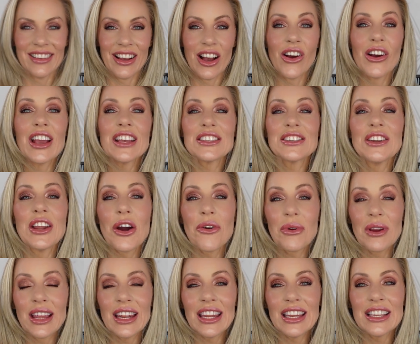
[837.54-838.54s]
Okay, so now
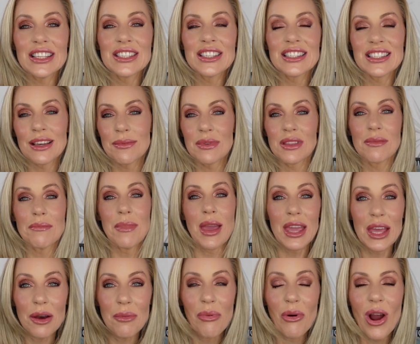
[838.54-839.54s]
we're getting into some of the
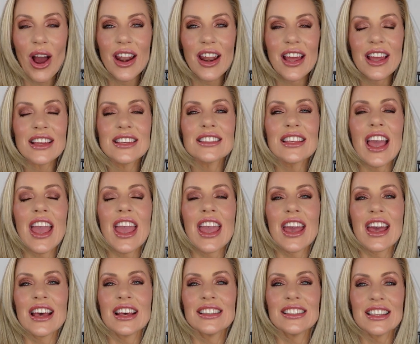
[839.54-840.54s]
makeup products
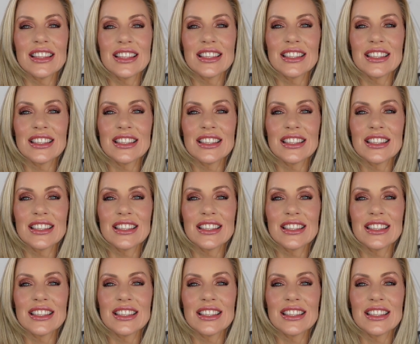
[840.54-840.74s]
and